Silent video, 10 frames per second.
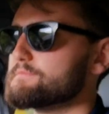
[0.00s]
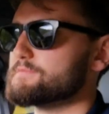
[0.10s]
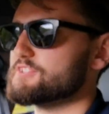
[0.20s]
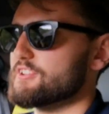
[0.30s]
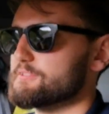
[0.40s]

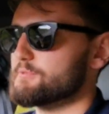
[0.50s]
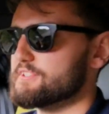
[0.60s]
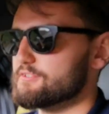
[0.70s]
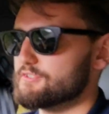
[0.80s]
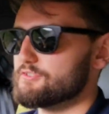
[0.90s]
So I suppose
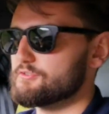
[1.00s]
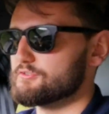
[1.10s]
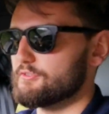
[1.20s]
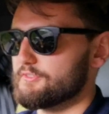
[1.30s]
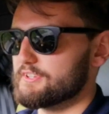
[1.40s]
those are the two
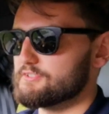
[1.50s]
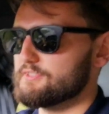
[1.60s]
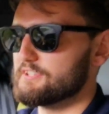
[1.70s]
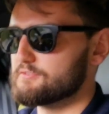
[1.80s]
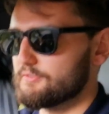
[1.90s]
sort of things you
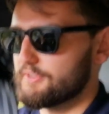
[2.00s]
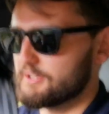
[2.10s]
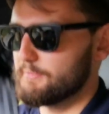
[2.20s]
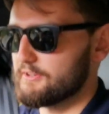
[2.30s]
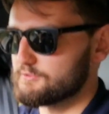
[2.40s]
need to sort of think
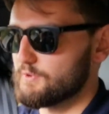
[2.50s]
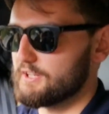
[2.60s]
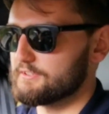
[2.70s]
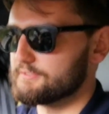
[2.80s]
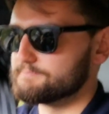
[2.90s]
about as
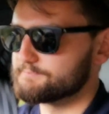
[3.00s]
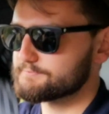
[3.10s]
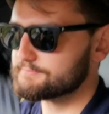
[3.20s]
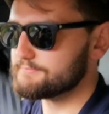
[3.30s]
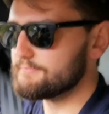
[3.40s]
well.
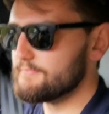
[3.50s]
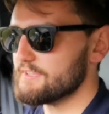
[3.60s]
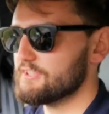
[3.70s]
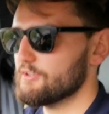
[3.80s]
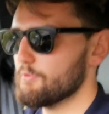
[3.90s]

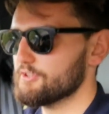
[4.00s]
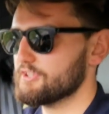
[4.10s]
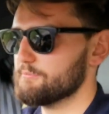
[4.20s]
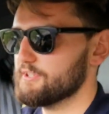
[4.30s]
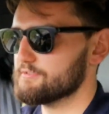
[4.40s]
You know, what you're
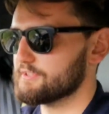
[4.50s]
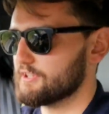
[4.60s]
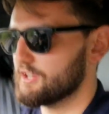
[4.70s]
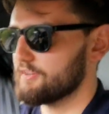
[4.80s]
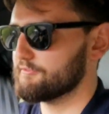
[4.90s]
going to be using the
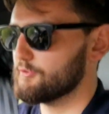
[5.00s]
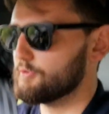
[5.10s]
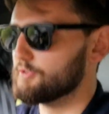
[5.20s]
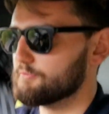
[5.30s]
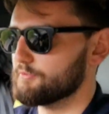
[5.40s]
car
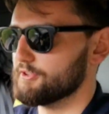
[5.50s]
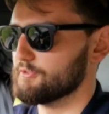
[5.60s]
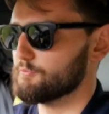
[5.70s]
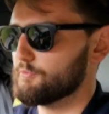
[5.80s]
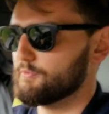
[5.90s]
for.
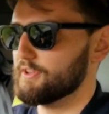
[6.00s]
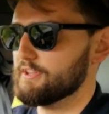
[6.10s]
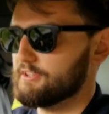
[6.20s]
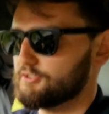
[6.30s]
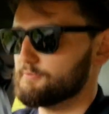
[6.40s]

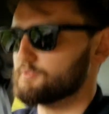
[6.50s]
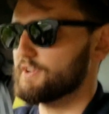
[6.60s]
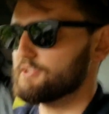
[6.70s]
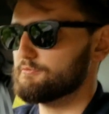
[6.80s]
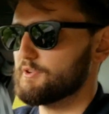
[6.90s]
In terms
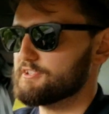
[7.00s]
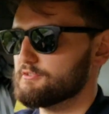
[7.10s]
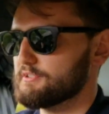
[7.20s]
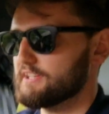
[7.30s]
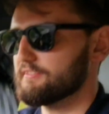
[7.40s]
do
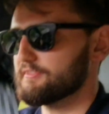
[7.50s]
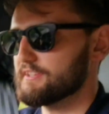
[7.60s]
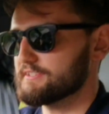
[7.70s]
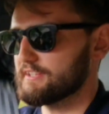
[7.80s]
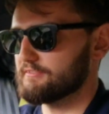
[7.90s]
you live,
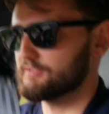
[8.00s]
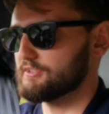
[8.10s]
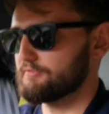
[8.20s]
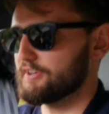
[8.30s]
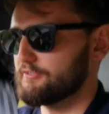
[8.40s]
is it, you
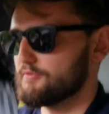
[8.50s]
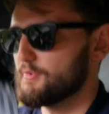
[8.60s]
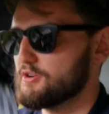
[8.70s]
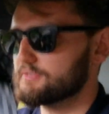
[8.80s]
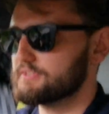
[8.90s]
know, very
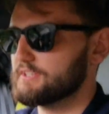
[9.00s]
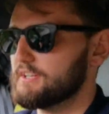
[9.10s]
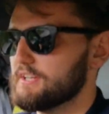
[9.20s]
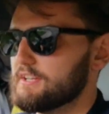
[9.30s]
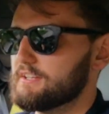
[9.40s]
remote?
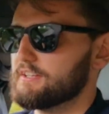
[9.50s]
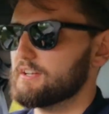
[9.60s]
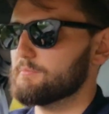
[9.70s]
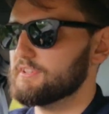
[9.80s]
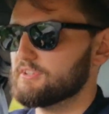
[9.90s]

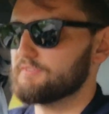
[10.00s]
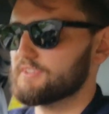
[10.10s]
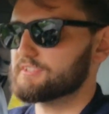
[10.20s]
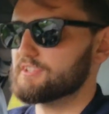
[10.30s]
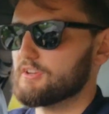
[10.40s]
You know, if it
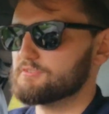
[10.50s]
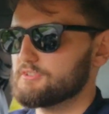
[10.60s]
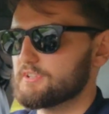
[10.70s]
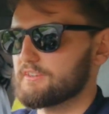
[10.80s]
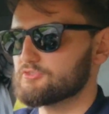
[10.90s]
snows, you
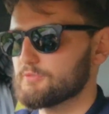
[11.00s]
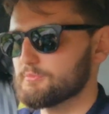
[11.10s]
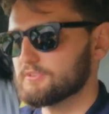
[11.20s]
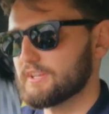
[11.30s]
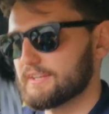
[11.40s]
can have
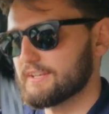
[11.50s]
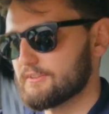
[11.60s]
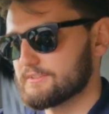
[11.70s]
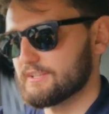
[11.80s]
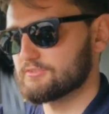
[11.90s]
trouble getting out,
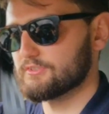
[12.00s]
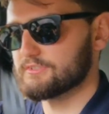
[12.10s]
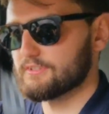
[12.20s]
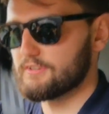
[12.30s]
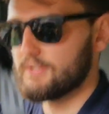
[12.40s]
etc.
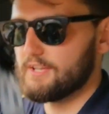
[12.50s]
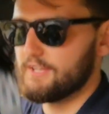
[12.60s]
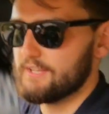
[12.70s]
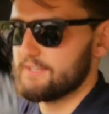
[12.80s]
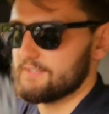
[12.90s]
So
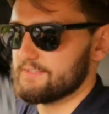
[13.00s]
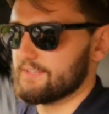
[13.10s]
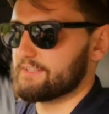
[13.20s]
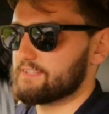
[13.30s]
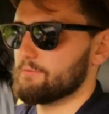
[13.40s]
yeah,
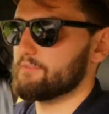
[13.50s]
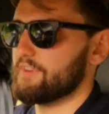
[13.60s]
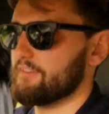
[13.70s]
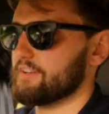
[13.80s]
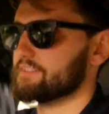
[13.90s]
there's a couple of
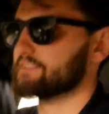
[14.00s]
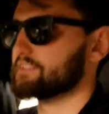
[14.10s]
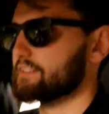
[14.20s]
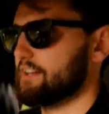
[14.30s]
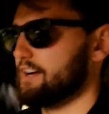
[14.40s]
variants,
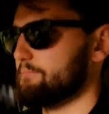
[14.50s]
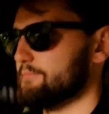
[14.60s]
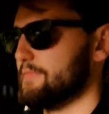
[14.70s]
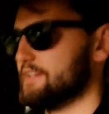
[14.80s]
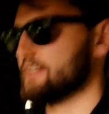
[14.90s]

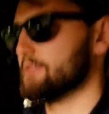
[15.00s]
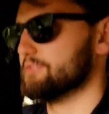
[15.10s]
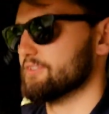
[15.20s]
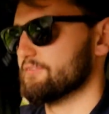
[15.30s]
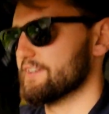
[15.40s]
and a couple, you
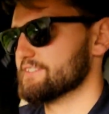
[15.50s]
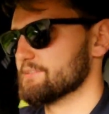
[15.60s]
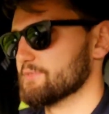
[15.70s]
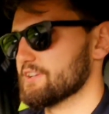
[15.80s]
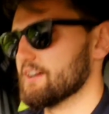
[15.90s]
know, very
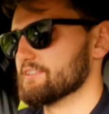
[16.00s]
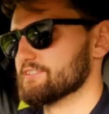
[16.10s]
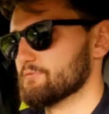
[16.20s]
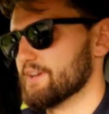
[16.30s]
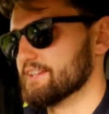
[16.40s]
similar cars in
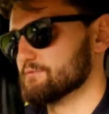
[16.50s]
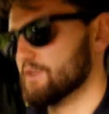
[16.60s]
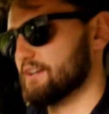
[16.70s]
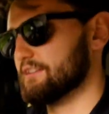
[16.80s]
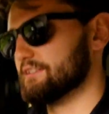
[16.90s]
a way as
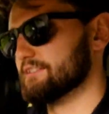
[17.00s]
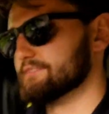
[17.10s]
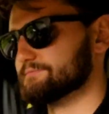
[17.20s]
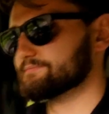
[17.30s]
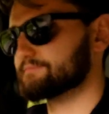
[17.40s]
well.
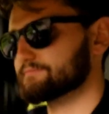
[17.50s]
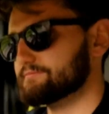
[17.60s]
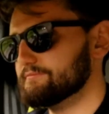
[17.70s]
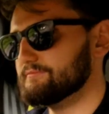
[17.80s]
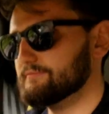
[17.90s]

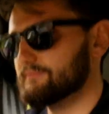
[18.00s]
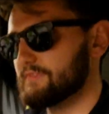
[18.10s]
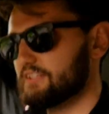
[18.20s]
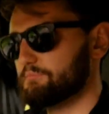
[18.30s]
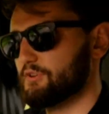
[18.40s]

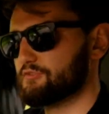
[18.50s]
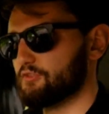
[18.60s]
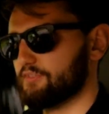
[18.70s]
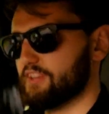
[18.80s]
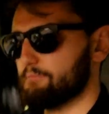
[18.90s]
Both
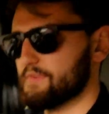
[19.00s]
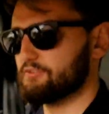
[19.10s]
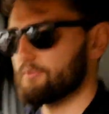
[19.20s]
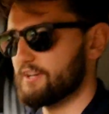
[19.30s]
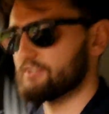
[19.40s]
sort of that
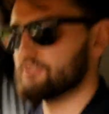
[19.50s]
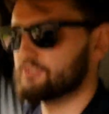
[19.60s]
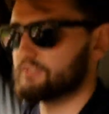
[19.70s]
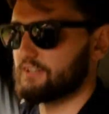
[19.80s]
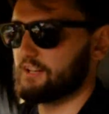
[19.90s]
mid-range
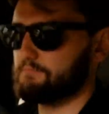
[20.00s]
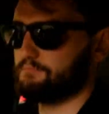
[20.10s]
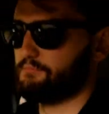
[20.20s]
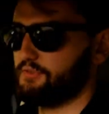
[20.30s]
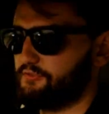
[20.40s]

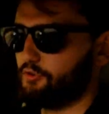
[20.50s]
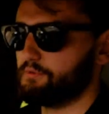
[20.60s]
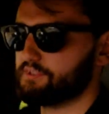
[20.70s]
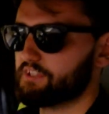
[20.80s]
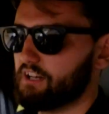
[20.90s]

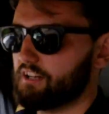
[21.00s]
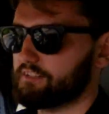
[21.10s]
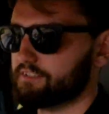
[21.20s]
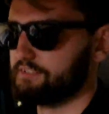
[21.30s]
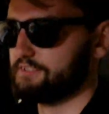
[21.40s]
performance cars.